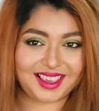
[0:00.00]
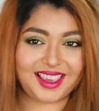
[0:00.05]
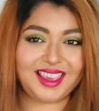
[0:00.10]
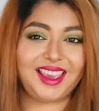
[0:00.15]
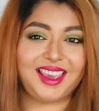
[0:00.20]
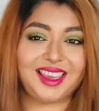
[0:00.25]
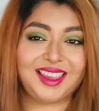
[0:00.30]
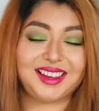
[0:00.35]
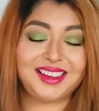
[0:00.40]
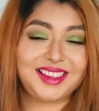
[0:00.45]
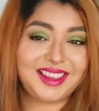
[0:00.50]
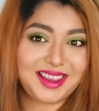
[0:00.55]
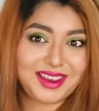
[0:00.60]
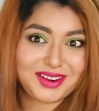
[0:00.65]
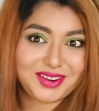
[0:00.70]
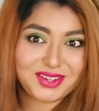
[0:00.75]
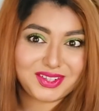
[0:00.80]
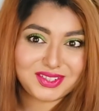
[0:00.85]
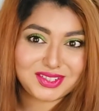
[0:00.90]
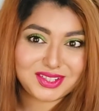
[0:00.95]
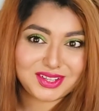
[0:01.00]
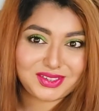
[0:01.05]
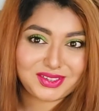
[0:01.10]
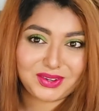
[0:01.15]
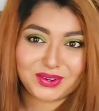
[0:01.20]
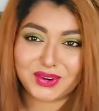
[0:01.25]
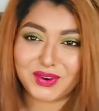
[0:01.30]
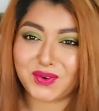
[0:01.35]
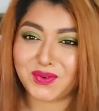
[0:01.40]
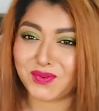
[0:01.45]
And here's the
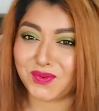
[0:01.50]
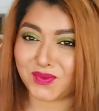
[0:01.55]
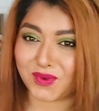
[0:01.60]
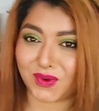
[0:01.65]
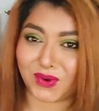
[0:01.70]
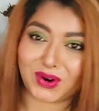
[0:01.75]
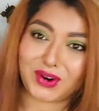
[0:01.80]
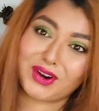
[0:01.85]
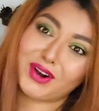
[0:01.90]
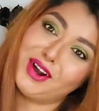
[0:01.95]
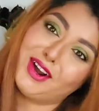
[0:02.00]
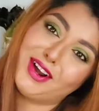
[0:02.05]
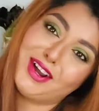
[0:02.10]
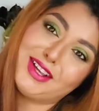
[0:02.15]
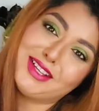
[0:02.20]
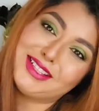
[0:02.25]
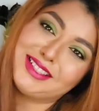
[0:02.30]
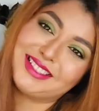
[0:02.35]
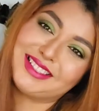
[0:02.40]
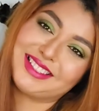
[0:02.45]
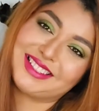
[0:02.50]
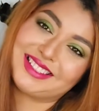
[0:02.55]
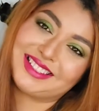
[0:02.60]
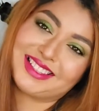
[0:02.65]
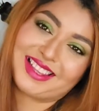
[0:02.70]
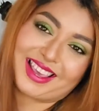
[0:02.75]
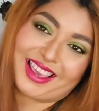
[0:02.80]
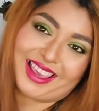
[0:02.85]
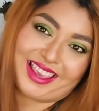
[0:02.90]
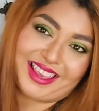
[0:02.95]
look for
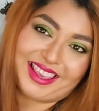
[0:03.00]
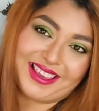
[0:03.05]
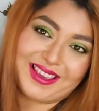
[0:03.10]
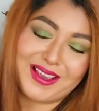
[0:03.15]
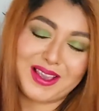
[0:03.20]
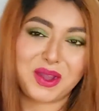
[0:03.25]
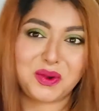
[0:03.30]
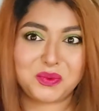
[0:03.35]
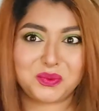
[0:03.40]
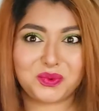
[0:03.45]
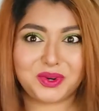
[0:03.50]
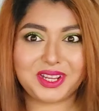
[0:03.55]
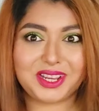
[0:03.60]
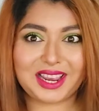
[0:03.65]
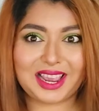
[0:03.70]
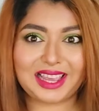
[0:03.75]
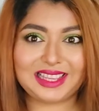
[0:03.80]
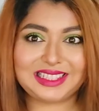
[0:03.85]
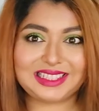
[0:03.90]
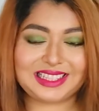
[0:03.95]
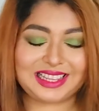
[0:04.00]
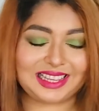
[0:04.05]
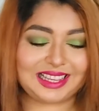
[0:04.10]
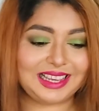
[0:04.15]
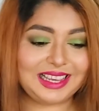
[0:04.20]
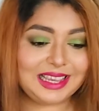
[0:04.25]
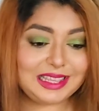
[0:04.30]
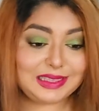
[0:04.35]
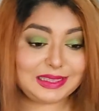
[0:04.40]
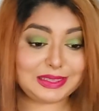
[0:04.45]
today. What do you guys
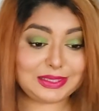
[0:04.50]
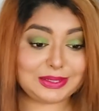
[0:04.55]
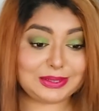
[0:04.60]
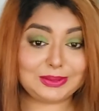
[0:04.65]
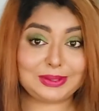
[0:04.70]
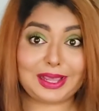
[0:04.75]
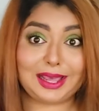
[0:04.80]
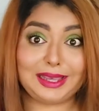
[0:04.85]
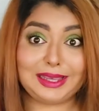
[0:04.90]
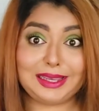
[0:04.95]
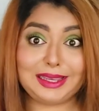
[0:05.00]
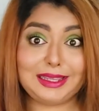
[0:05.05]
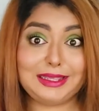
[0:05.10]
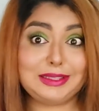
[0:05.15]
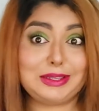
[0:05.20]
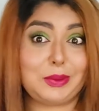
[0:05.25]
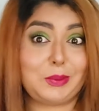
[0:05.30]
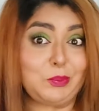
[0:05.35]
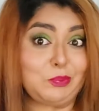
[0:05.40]
think? Do you like it?